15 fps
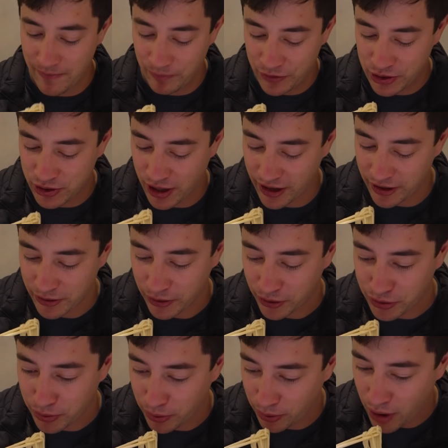Let's try the
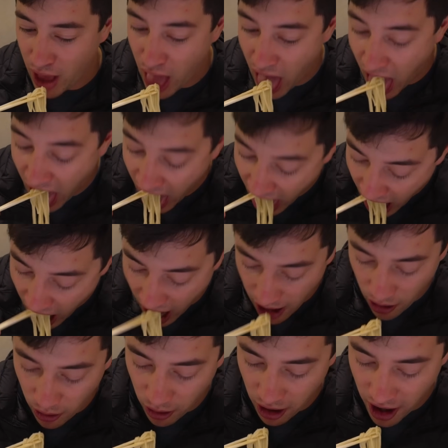noodles.
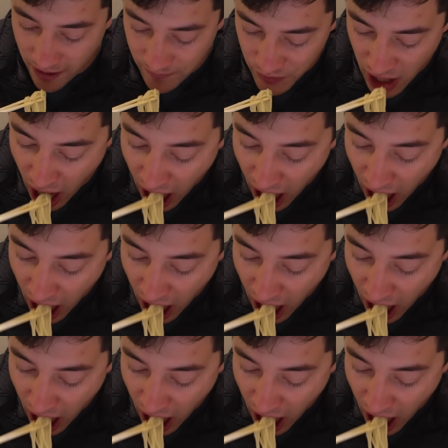Oh, hot.